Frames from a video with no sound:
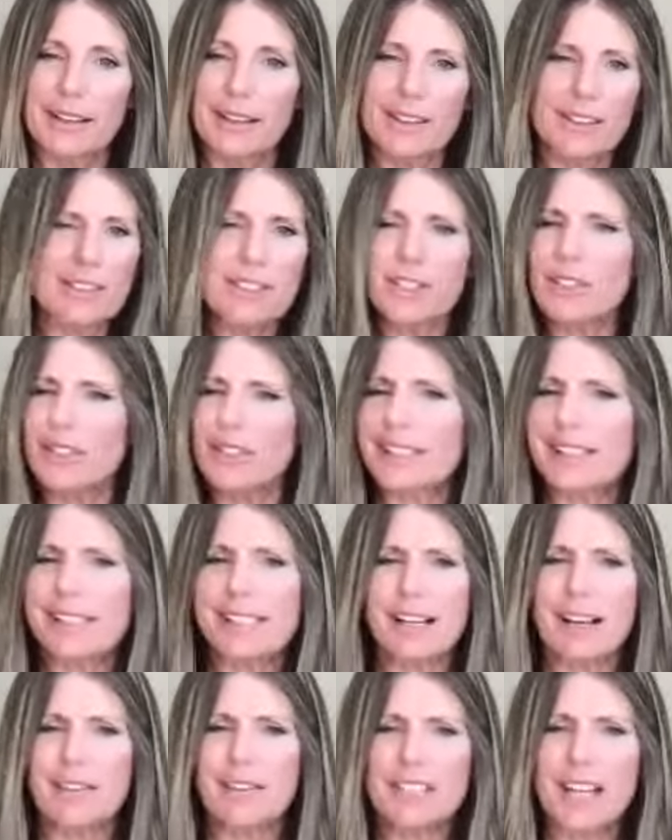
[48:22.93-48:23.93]
You're still getting
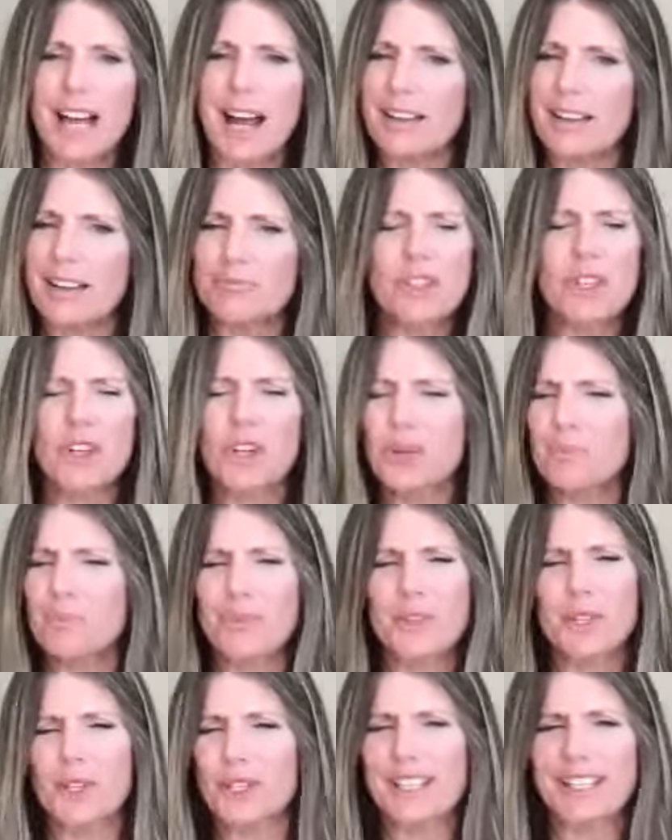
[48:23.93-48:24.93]
stuff done. You're
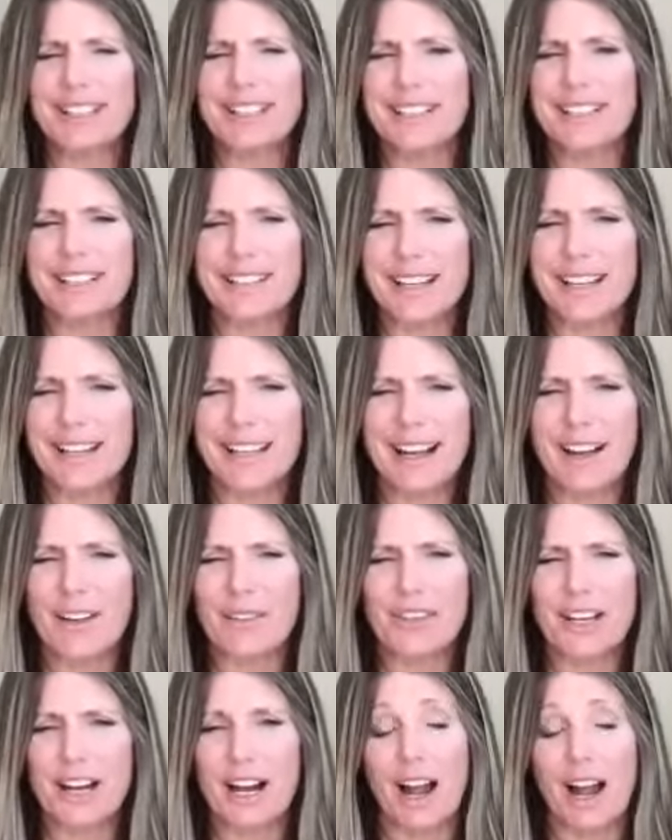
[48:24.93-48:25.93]
getting it done
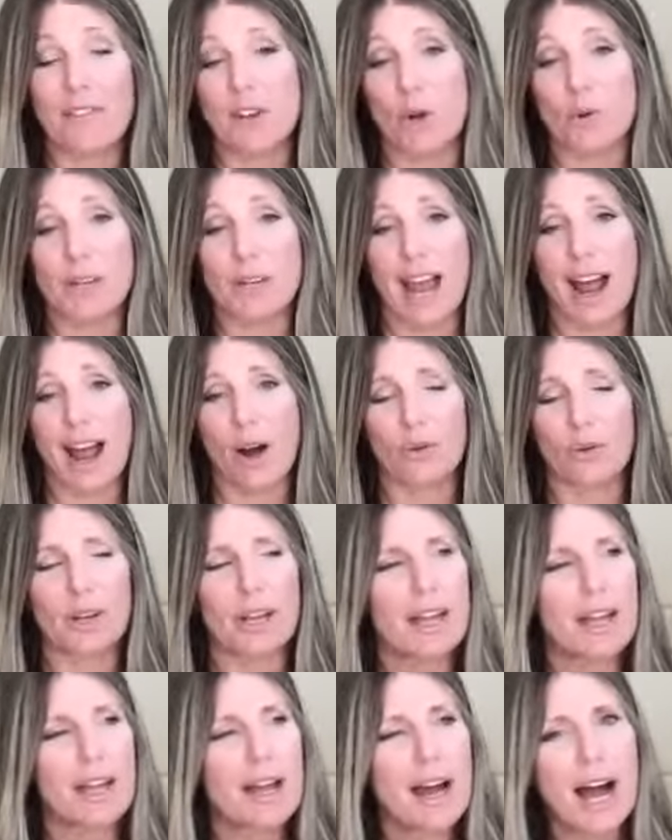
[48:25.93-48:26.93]
out there. I have no doubt.
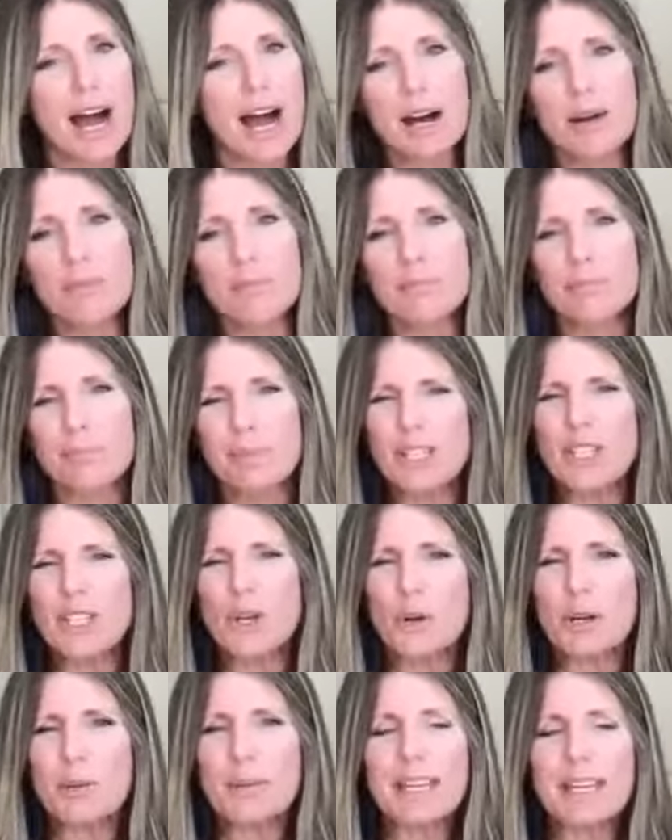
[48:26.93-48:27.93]
But you
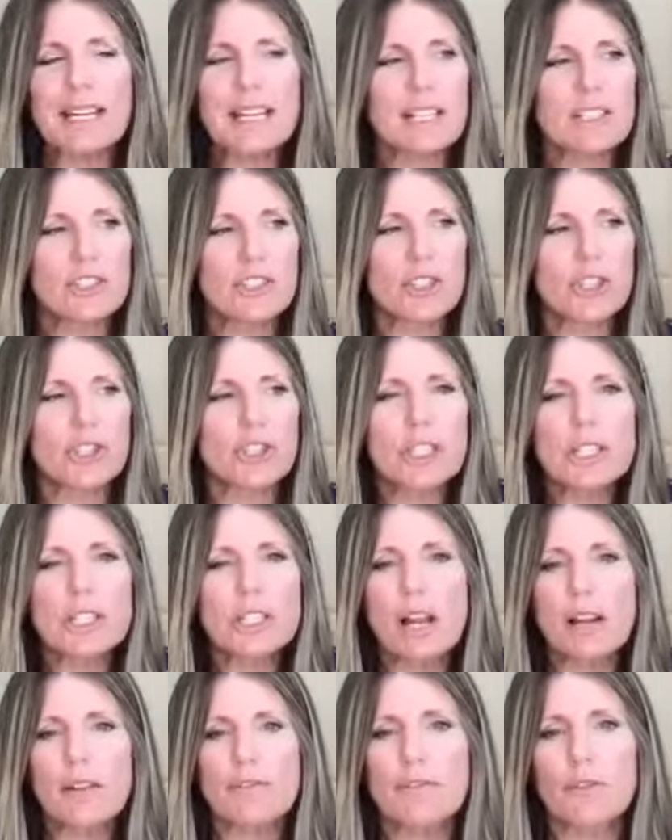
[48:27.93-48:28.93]
know what I mean? You're just
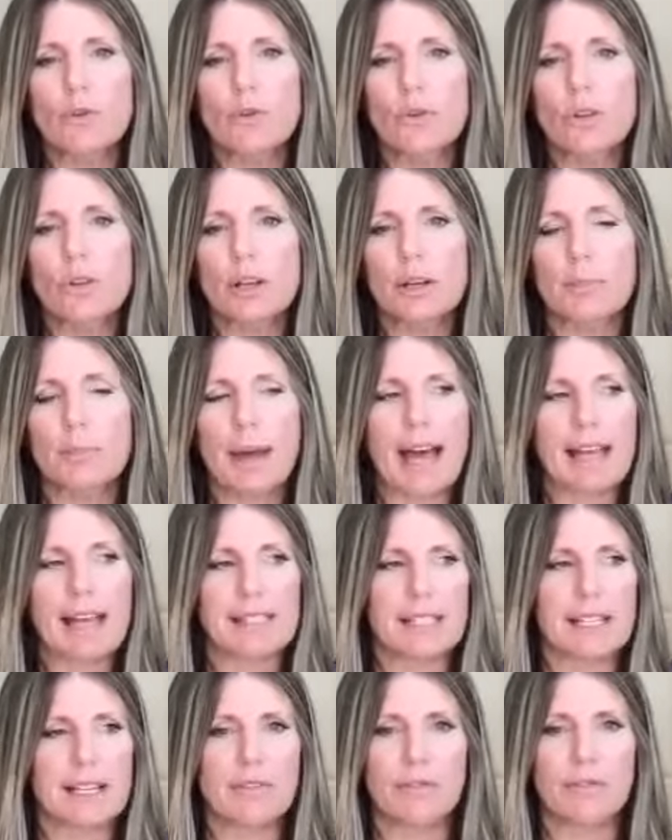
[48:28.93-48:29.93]
not at full
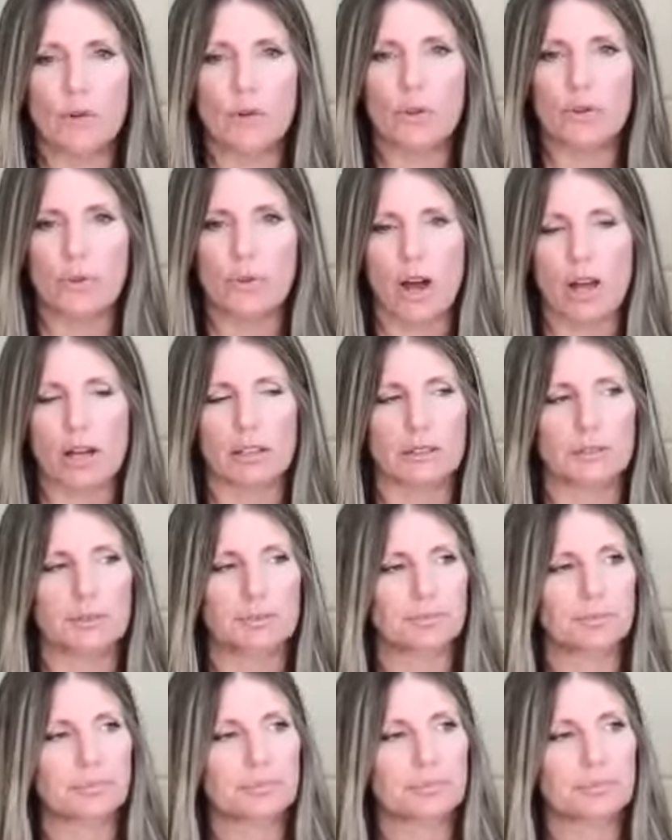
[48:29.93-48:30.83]
capacity, full throttle.